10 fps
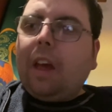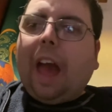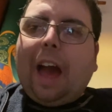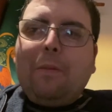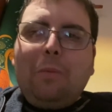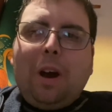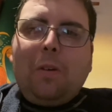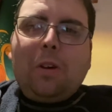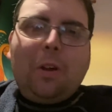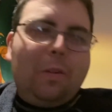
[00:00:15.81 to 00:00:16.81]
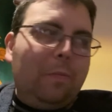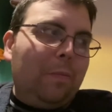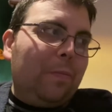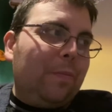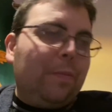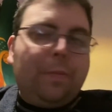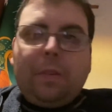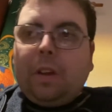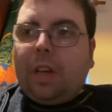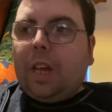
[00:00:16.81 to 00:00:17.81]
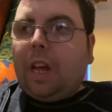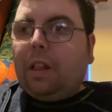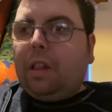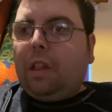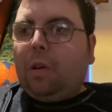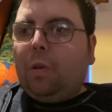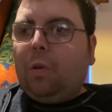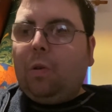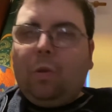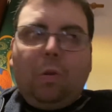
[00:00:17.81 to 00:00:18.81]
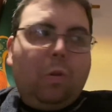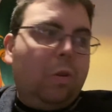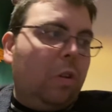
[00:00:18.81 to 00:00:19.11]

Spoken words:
and welcome to